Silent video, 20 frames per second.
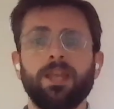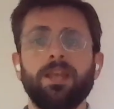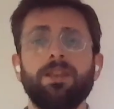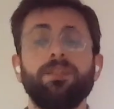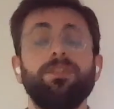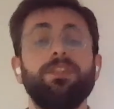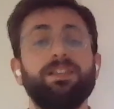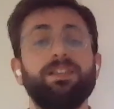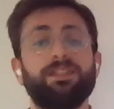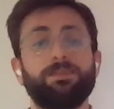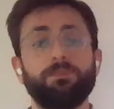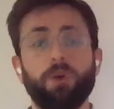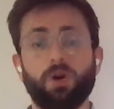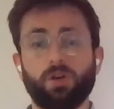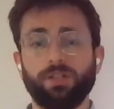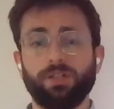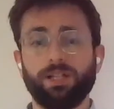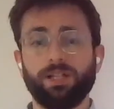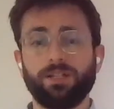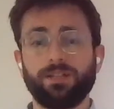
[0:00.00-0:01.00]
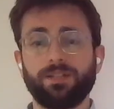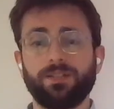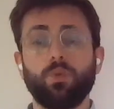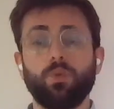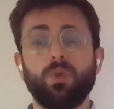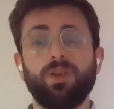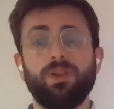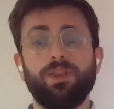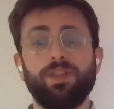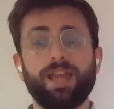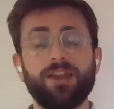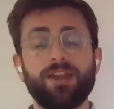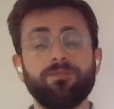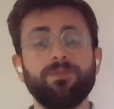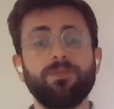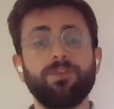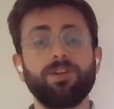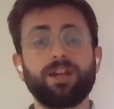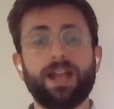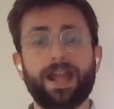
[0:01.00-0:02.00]
These models will
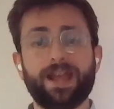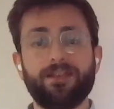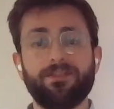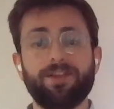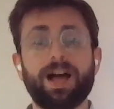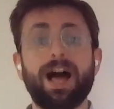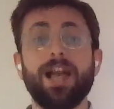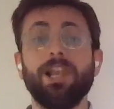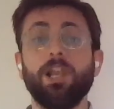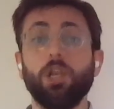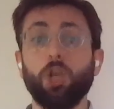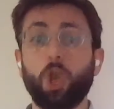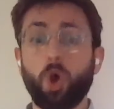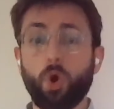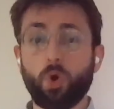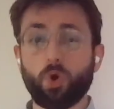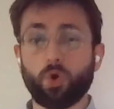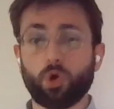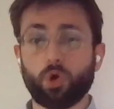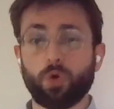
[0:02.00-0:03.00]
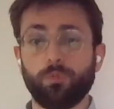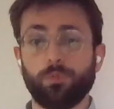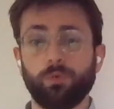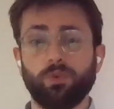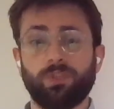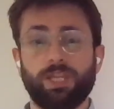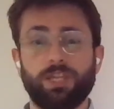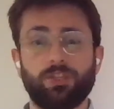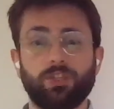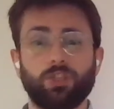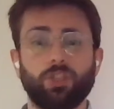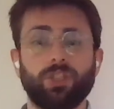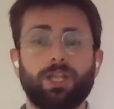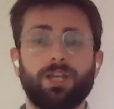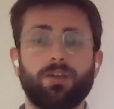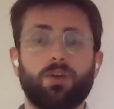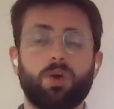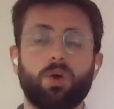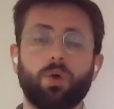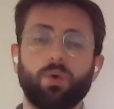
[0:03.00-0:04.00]
therefore have a low
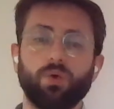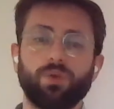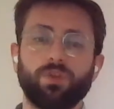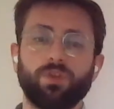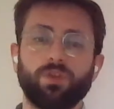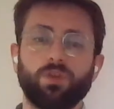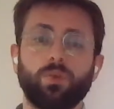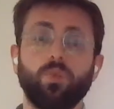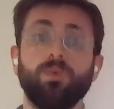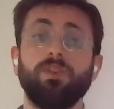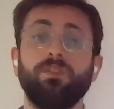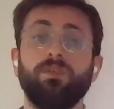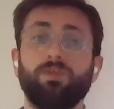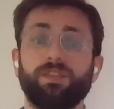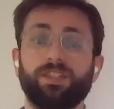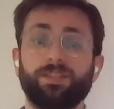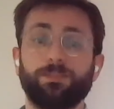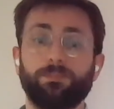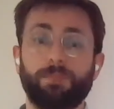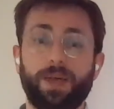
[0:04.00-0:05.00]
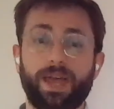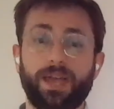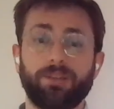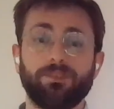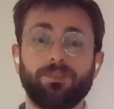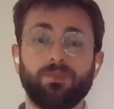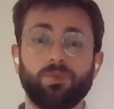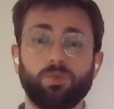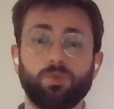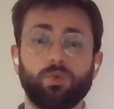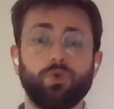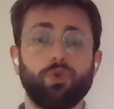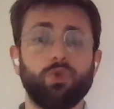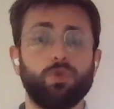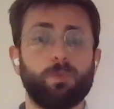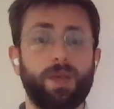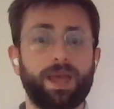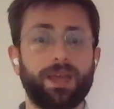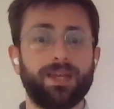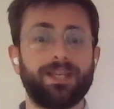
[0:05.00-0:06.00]
computational cost with respect to
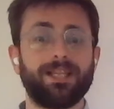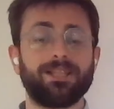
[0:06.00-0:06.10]
numerical